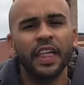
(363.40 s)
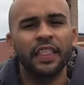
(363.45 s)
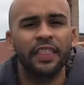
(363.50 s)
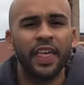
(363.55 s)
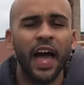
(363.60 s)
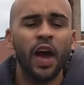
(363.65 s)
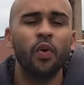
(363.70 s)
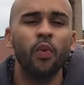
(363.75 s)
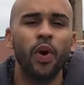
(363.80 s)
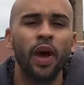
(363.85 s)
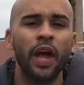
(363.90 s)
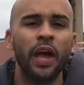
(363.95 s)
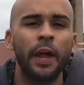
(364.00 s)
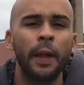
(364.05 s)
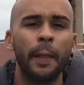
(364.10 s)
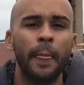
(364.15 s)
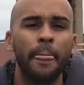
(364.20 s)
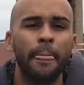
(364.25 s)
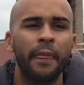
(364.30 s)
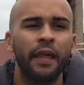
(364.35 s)
That
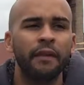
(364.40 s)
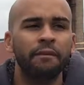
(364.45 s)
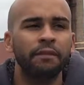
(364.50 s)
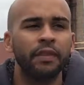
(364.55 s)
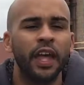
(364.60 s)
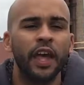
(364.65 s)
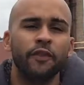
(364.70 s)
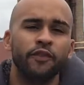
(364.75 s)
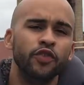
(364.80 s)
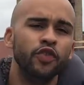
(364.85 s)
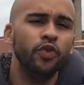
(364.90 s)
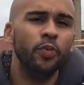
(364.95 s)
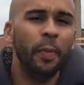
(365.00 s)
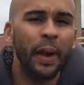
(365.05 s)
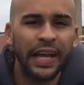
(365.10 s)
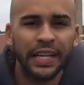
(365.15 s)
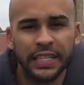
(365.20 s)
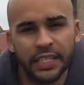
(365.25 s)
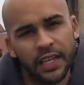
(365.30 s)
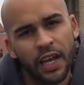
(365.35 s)
way, if you
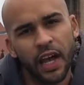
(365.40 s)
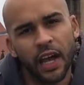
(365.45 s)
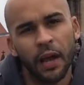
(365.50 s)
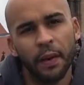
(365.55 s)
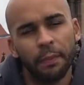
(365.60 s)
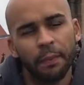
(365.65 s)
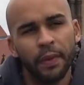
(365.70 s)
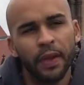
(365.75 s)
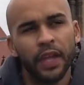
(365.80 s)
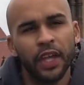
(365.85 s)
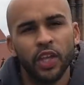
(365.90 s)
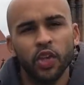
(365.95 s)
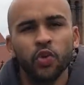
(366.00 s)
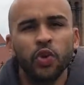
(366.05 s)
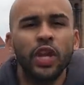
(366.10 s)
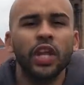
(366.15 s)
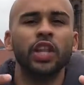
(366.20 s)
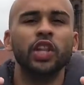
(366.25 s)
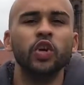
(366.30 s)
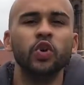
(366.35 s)
mess up, you
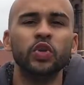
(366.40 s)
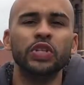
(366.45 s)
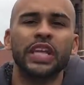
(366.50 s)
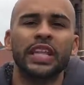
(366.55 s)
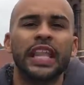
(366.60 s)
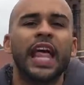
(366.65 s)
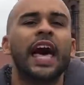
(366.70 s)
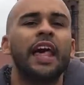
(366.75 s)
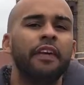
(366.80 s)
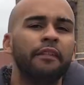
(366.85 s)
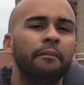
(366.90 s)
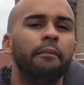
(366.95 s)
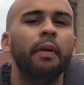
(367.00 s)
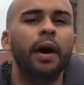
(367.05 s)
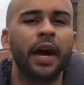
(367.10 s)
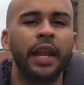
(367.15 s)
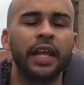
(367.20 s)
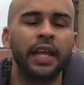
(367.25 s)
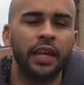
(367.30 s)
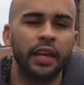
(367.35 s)
didn't lose a lot of
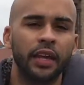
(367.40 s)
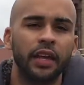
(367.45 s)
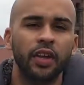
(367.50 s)
money.